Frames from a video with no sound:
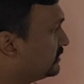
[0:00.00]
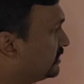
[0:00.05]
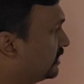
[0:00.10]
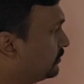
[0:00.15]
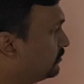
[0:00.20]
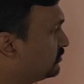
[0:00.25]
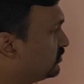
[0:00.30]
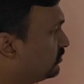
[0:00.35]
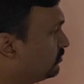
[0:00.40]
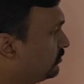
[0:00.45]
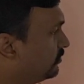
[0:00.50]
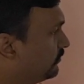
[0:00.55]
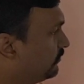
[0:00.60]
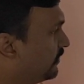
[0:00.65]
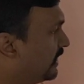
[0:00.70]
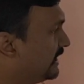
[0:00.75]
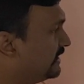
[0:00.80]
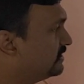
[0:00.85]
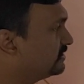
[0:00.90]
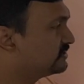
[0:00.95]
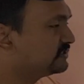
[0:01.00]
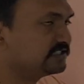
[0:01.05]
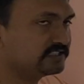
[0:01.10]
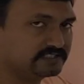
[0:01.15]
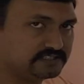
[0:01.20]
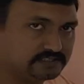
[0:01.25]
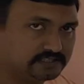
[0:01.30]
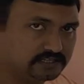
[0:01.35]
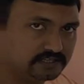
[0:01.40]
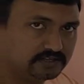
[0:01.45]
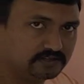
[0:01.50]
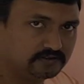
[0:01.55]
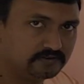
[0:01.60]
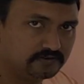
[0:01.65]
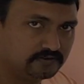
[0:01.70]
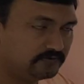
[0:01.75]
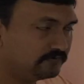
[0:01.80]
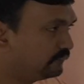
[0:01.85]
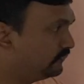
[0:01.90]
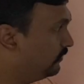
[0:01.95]
some viruses,
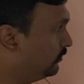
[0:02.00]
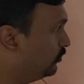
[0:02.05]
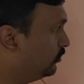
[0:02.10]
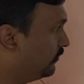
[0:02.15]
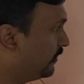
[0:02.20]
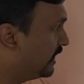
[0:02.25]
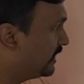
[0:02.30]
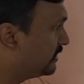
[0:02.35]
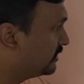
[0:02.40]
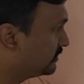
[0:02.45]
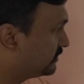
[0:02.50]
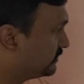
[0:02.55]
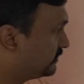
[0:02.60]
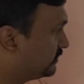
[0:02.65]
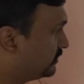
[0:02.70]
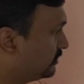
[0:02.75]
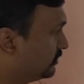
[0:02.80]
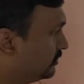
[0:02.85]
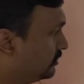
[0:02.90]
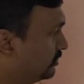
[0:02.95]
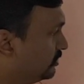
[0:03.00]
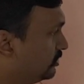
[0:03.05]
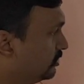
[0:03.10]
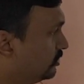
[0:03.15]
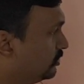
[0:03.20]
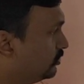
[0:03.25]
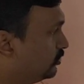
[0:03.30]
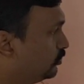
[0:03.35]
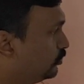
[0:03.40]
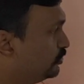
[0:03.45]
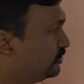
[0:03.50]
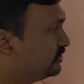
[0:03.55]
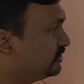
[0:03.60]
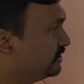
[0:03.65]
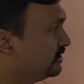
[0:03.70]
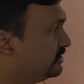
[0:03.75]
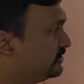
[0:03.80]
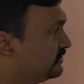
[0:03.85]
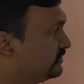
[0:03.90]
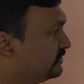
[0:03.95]
flu virus, which
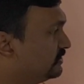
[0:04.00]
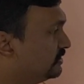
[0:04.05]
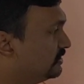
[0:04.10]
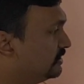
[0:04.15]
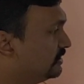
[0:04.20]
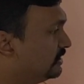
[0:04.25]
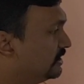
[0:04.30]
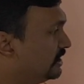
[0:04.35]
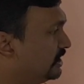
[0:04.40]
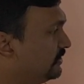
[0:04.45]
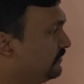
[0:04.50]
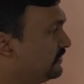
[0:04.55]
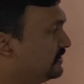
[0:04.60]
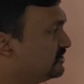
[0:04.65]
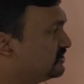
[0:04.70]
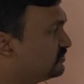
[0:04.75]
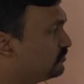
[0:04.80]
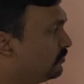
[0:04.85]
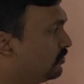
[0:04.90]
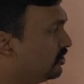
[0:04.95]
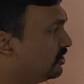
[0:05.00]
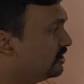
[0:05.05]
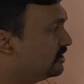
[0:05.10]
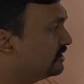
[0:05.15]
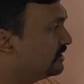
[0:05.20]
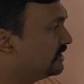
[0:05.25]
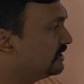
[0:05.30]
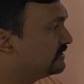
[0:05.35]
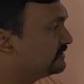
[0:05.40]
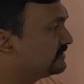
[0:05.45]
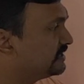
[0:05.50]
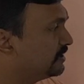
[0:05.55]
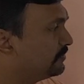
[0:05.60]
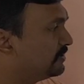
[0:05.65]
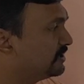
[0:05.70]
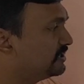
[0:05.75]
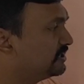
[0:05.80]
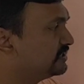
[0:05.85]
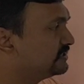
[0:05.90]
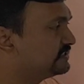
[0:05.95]
is even smaller than
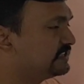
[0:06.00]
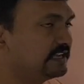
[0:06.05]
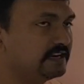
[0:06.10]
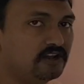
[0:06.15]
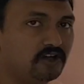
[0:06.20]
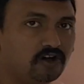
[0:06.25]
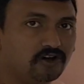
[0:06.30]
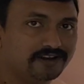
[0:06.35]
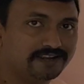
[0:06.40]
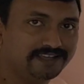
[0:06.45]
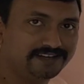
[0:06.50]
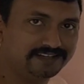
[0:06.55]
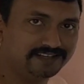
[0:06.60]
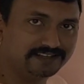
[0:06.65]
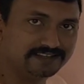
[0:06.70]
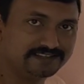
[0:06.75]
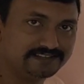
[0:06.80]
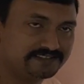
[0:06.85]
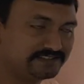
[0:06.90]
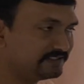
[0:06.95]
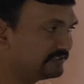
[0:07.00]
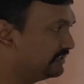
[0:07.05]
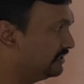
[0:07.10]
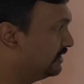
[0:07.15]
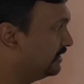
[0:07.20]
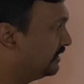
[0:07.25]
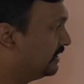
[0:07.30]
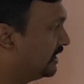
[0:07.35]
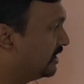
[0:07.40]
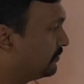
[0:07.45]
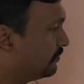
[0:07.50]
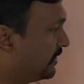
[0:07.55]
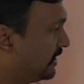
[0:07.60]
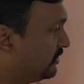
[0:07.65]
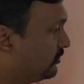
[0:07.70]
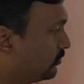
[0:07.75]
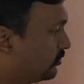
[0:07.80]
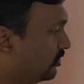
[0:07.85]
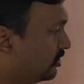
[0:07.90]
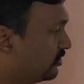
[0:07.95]
some other cell organelles, like
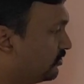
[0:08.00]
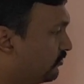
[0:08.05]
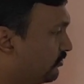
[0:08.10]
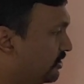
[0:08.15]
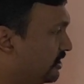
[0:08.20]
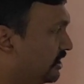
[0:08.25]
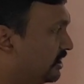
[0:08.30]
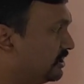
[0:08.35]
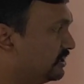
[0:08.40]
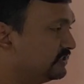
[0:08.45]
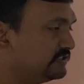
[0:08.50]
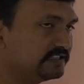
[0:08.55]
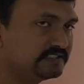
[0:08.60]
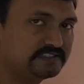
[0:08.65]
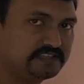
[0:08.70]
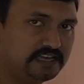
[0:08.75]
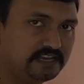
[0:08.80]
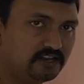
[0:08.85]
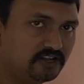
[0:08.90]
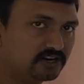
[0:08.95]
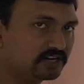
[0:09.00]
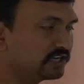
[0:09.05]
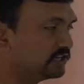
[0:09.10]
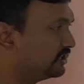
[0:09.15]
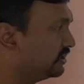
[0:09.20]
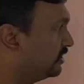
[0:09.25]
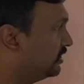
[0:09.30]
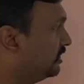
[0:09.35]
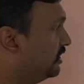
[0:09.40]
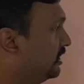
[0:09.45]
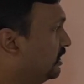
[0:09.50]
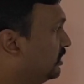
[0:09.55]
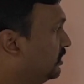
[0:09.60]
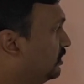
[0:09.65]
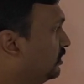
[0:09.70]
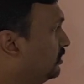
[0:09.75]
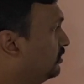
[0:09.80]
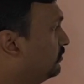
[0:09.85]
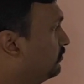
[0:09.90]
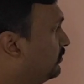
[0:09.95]
mitochondria is a cell organelle,
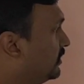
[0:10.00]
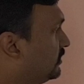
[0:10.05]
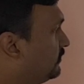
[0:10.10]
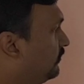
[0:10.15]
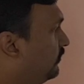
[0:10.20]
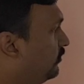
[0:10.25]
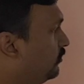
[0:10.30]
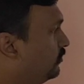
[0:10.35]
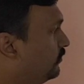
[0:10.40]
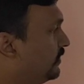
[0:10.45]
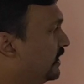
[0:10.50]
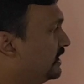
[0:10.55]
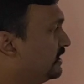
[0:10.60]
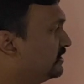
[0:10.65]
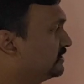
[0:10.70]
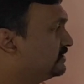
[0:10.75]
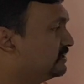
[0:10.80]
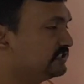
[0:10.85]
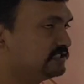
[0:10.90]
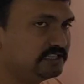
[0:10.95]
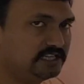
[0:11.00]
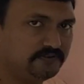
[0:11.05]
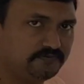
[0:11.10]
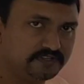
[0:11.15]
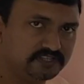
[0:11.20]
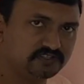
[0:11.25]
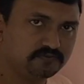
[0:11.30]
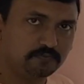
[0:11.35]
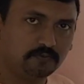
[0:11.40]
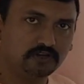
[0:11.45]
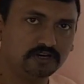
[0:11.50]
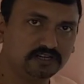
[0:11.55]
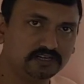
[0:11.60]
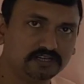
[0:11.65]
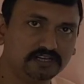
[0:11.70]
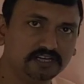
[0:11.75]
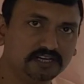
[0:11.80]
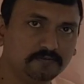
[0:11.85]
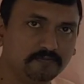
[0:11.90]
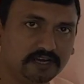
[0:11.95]
but flu virus is even
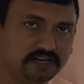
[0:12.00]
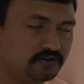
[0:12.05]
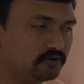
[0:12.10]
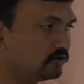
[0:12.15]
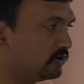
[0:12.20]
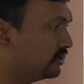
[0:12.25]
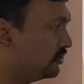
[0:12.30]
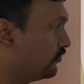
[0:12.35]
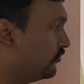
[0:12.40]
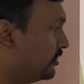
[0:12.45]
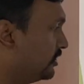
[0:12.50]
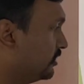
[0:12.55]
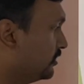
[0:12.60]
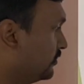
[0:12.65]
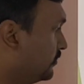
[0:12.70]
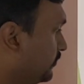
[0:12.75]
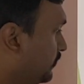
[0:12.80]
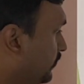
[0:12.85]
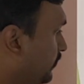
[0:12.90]
smaller than the mitochondria.